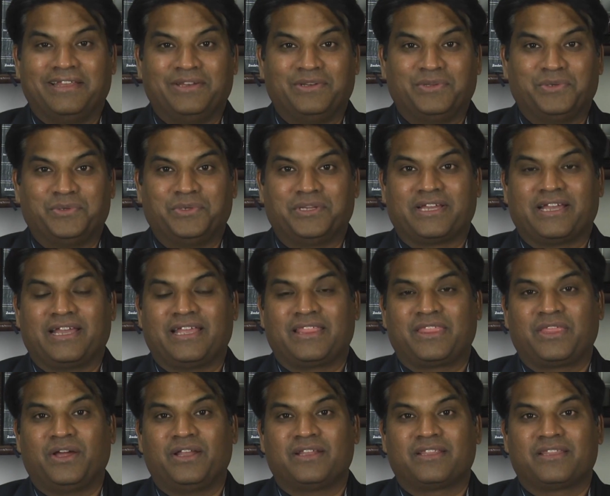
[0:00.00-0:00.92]
doing? I
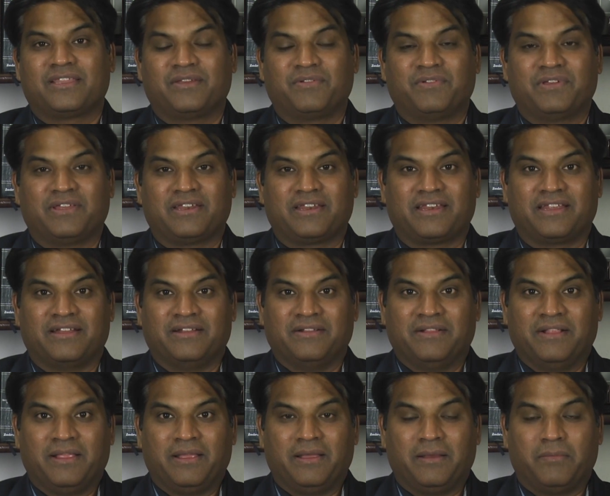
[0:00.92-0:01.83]
thought they were
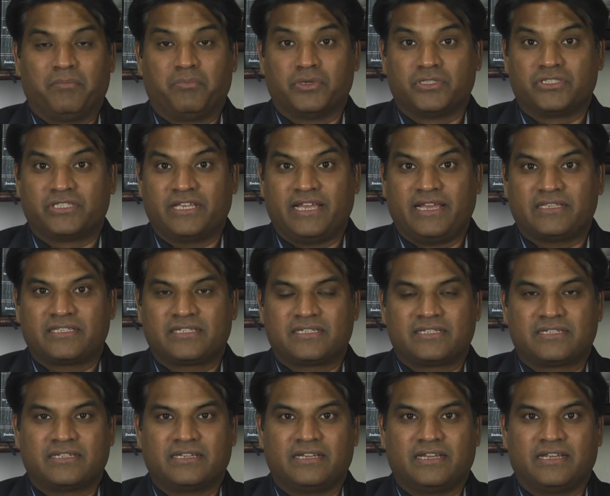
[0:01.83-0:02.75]

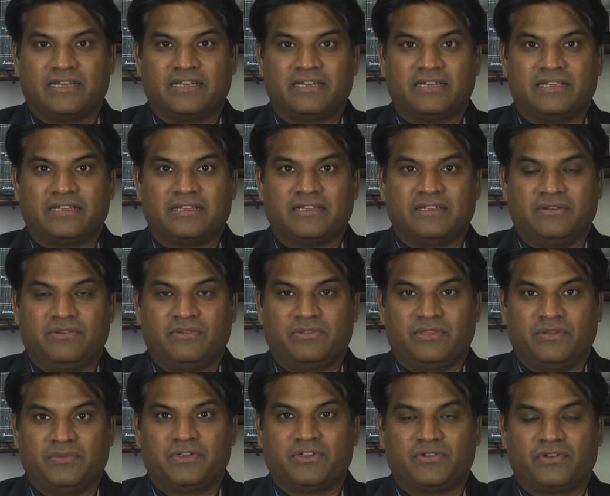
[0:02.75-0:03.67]
possessed, and you know,
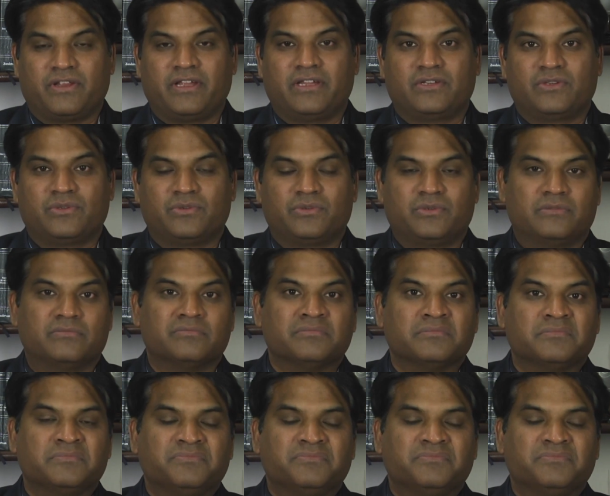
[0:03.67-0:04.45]
they were trying to